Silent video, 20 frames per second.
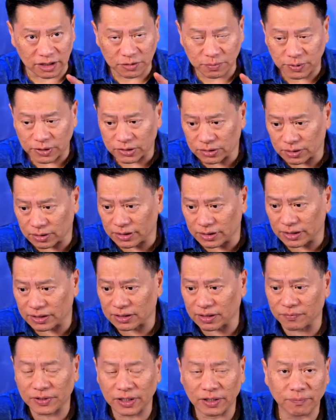This person
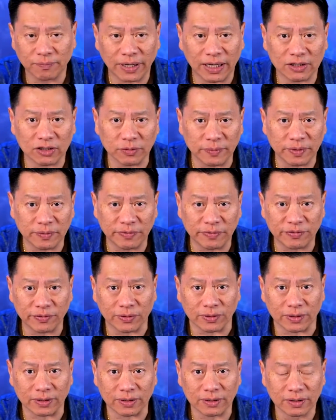did something bad to me
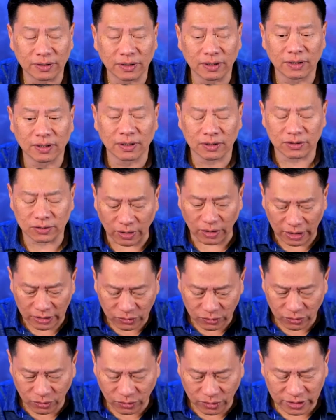before. So
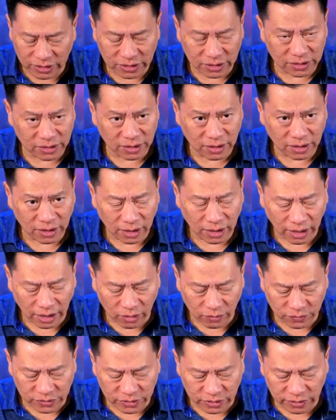I do notice,
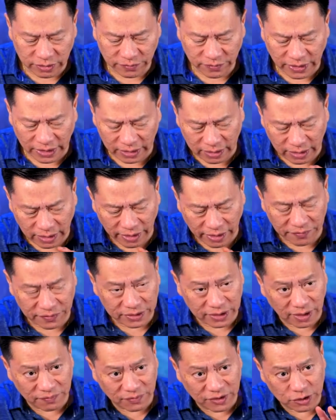I observe that
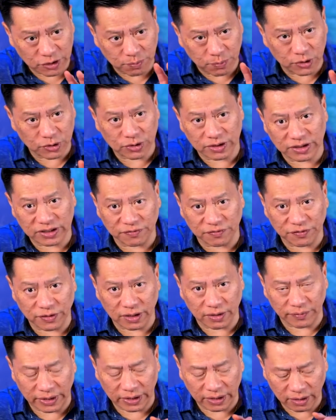every time this person is
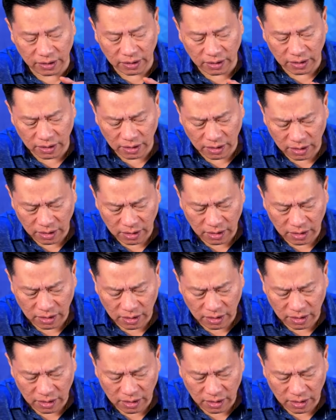in front of me,
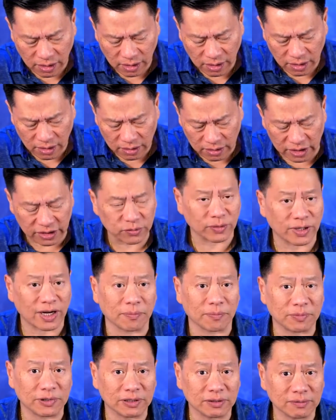this is
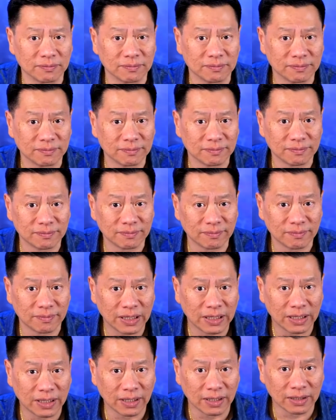what happened.
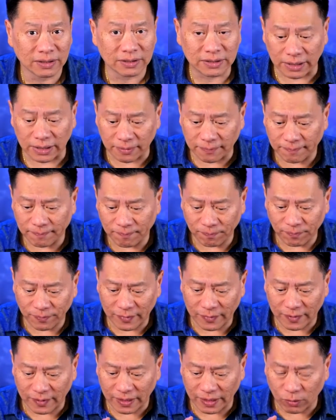See,
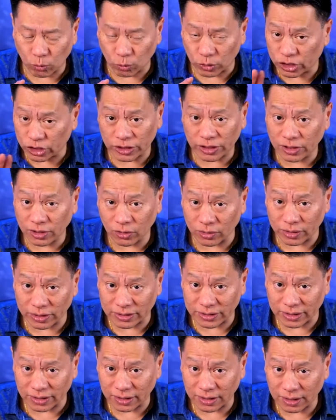what you didn't
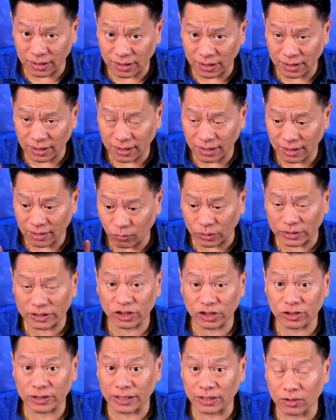notice
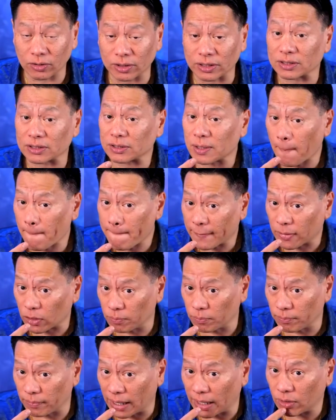is
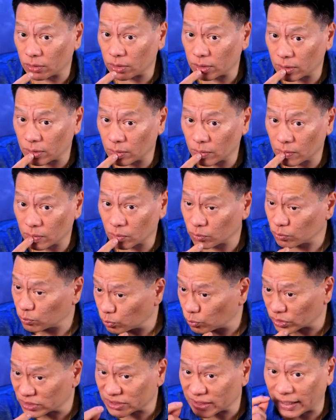your mouth
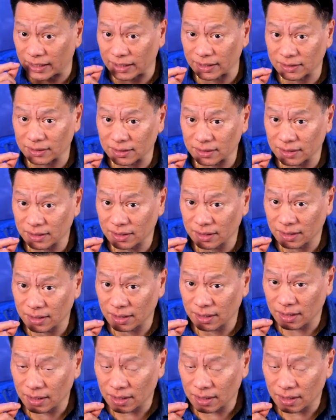was silent,